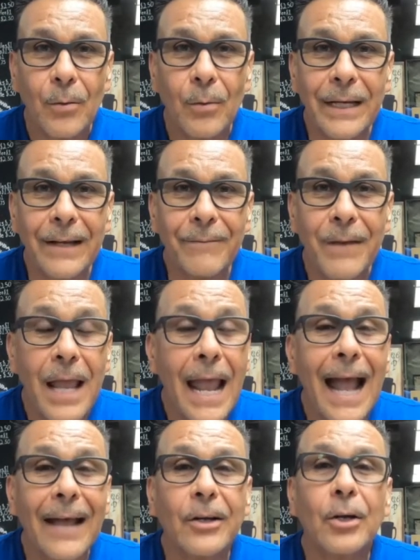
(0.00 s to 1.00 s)
We have
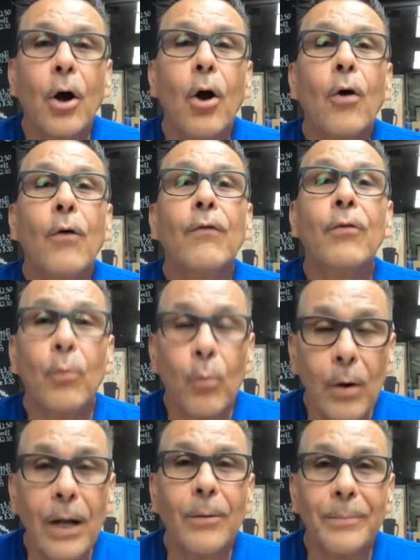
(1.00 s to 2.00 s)
had an
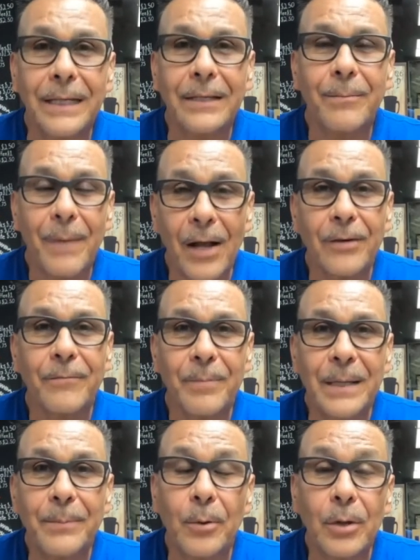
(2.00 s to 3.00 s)
overwhelming amount of
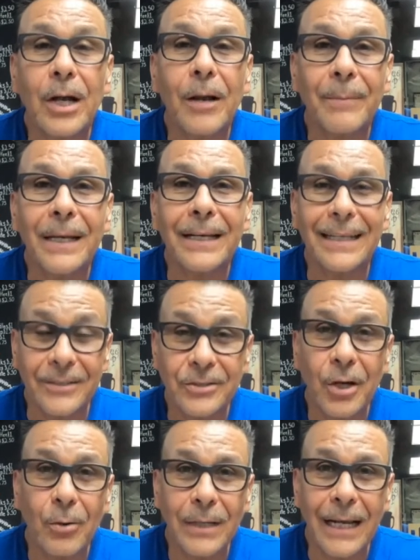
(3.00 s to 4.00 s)
people come in and
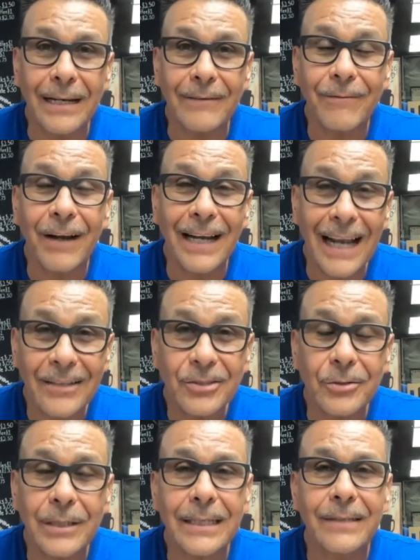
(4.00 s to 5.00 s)
donate
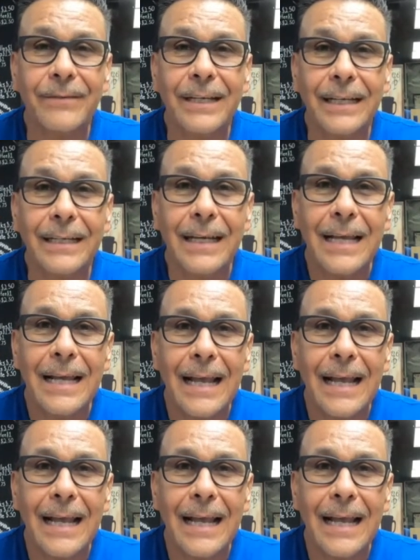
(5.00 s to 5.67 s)
financial giving